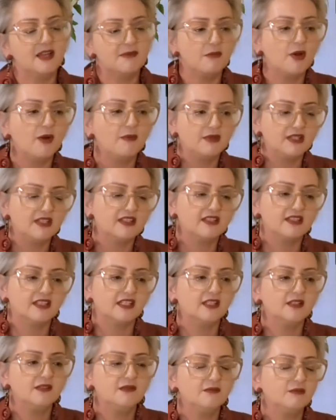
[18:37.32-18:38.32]
that might be a
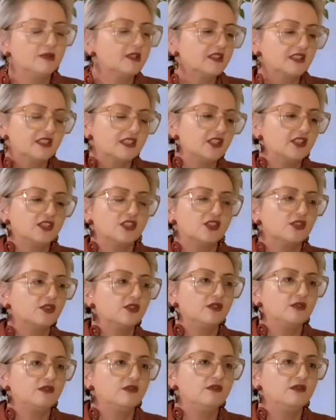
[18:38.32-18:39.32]
thing, but to
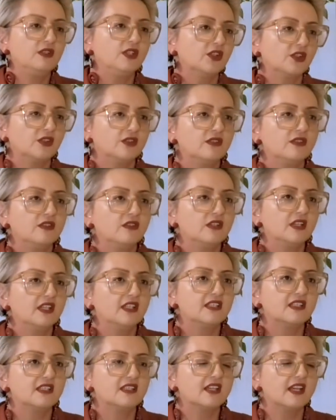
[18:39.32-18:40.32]
do,
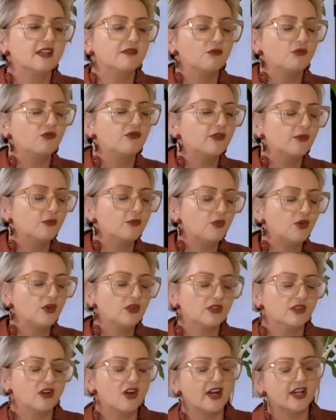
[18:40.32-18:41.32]
and from what
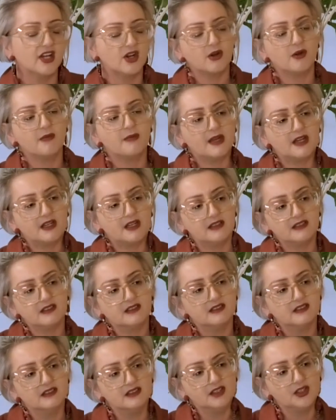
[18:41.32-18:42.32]
I know about
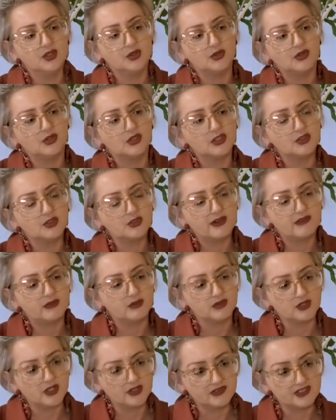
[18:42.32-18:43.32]
your
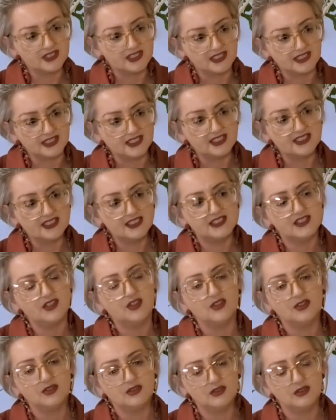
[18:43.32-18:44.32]
travels overseas,
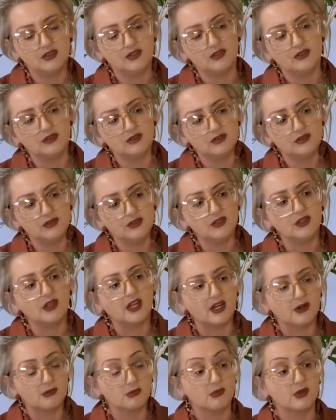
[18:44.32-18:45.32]
you
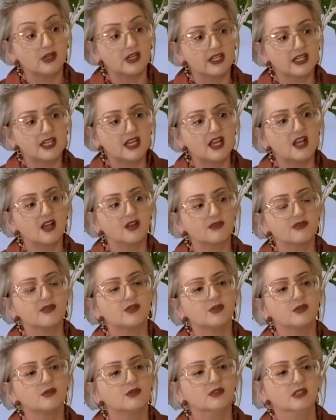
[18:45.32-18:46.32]
had a really
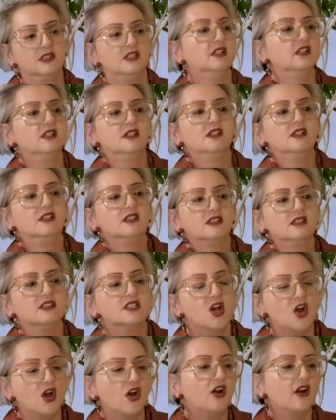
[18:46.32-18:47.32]
colourful
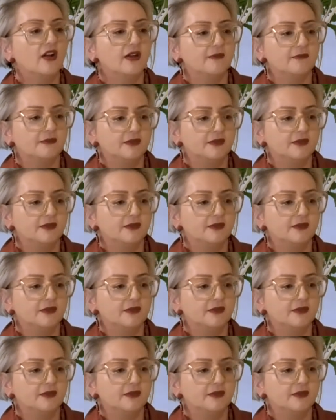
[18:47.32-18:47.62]
time.